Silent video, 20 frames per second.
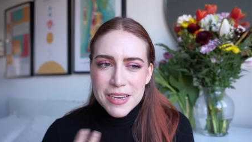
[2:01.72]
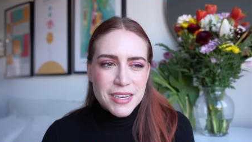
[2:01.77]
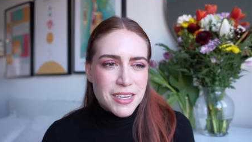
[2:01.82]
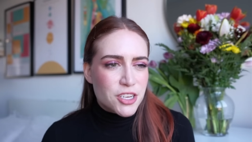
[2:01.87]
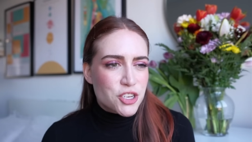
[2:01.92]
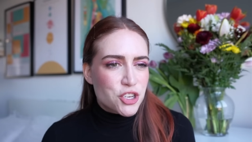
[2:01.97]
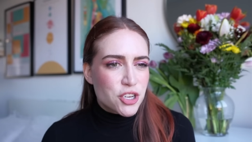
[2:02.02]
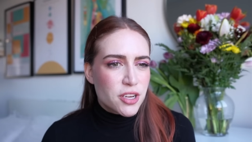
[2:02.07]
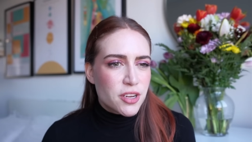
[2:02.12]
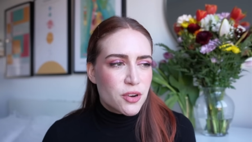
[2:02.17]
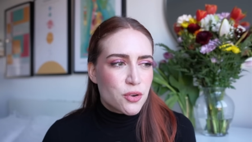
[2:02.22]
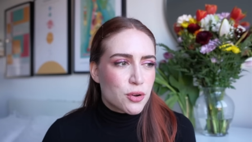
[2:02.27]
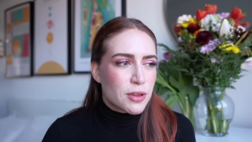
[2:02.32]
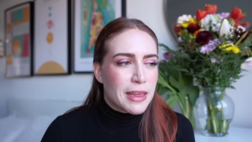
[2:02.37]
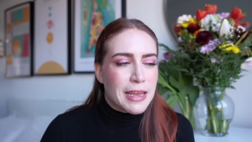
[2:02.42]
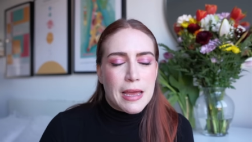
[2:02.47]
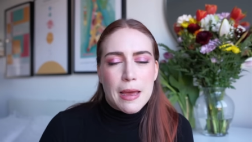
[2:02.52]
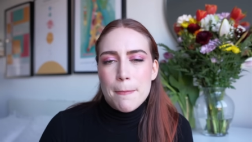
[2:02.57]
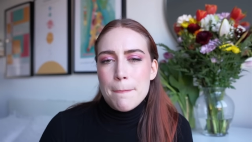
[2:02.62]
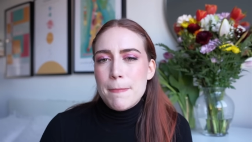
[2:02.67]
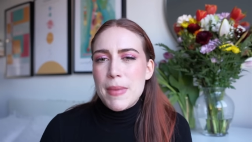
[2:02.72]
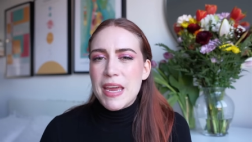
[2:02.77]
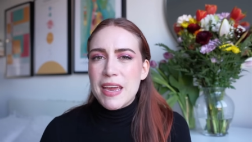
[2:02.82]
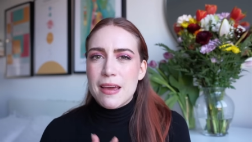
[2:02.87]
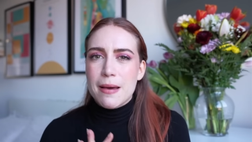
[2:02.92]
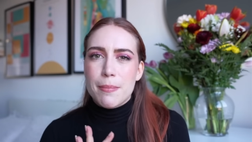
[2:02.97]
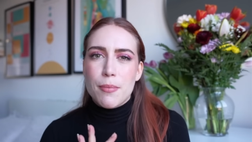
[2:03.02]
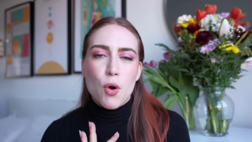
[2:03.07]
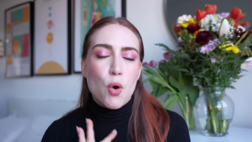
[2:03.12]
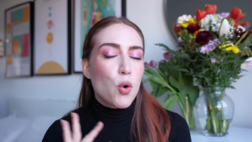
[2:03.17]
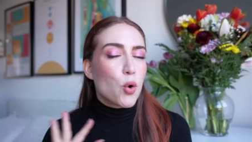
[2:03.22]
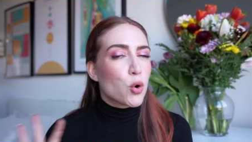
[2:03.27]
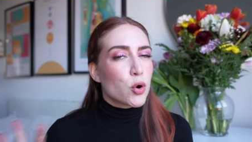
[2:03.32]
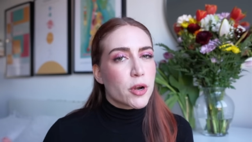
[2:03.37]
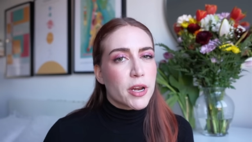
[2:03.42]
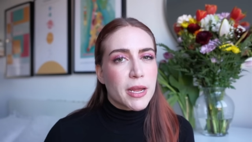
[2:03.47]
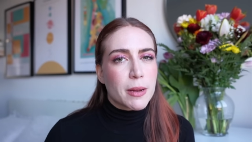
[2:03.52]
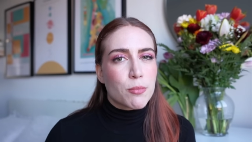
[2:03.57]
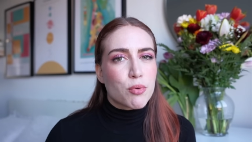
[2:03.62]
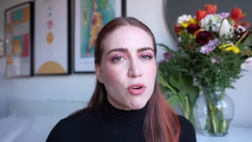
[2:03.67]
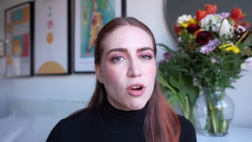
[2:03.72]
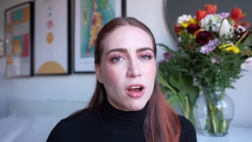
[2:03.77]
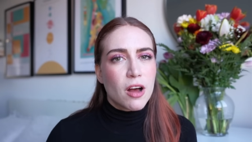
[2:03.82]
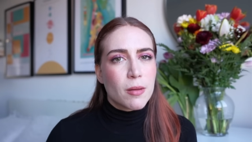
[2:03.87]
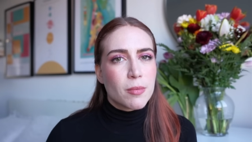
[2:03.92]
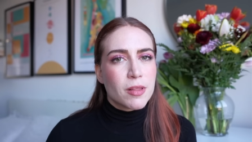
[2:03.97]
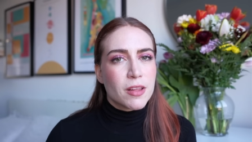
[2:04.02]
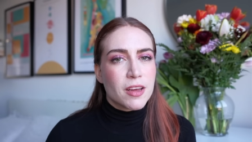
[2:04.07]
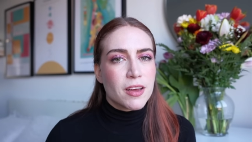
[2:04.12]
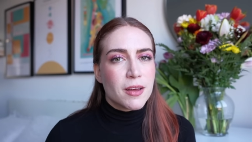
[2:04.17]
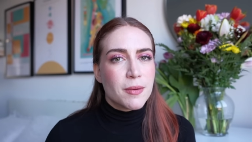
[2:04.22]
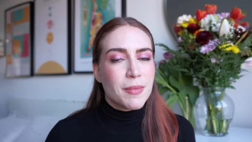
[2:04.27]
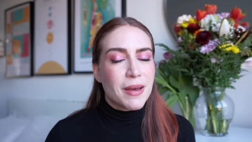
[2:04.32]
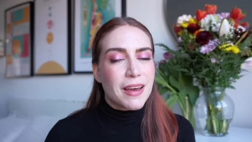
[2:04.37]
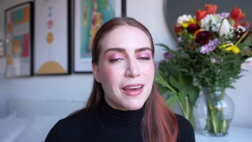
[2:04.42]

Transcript: addiction or like a makeup hoarding problem.